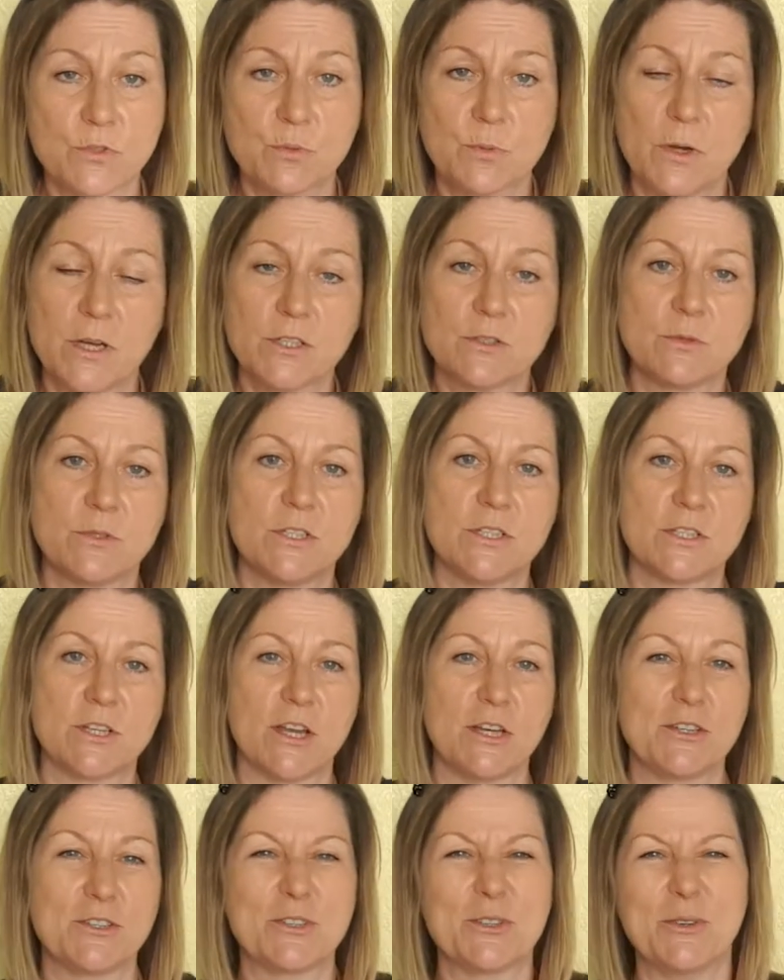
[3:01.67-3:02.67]
to work to a
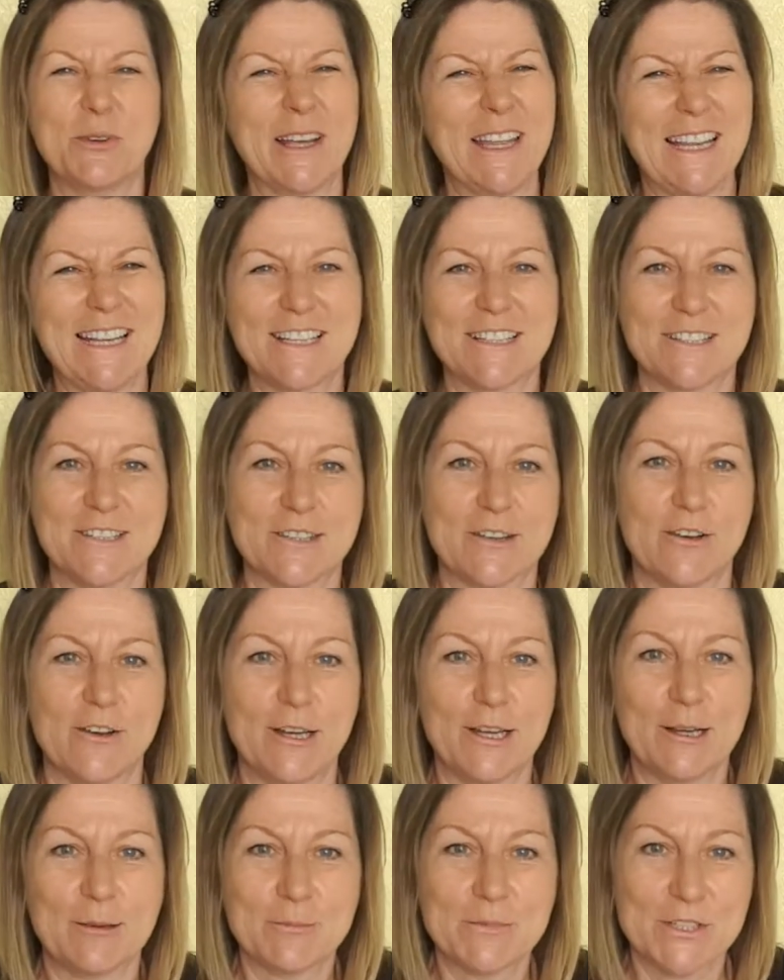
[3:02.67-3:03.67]
design at all. It's
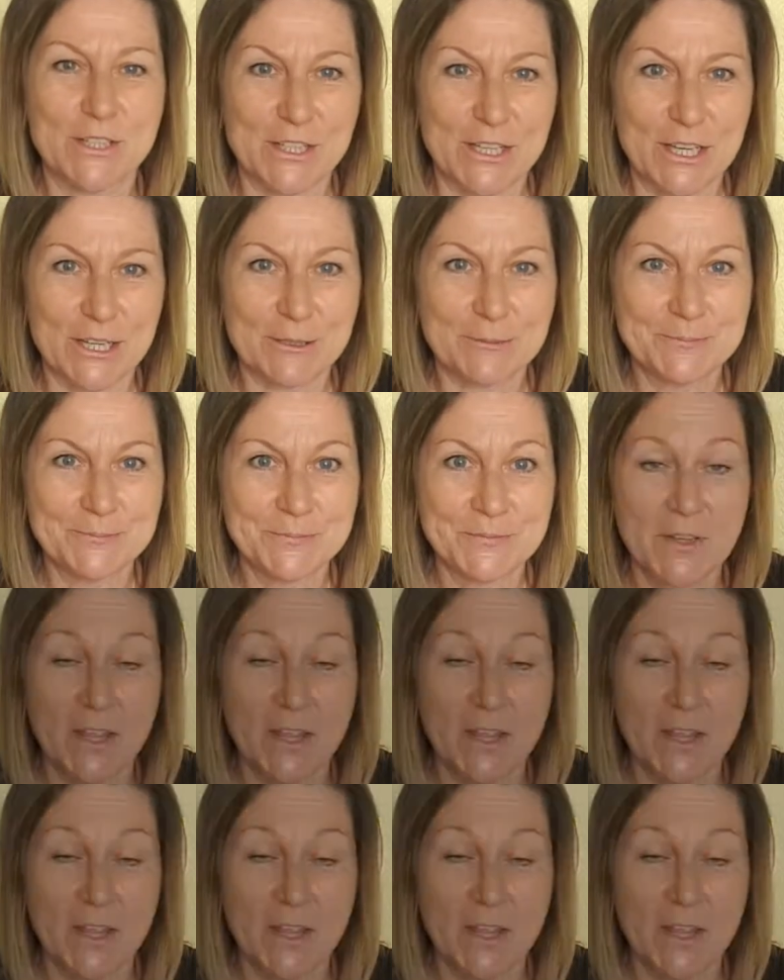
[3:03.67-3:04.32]
entirely up to you.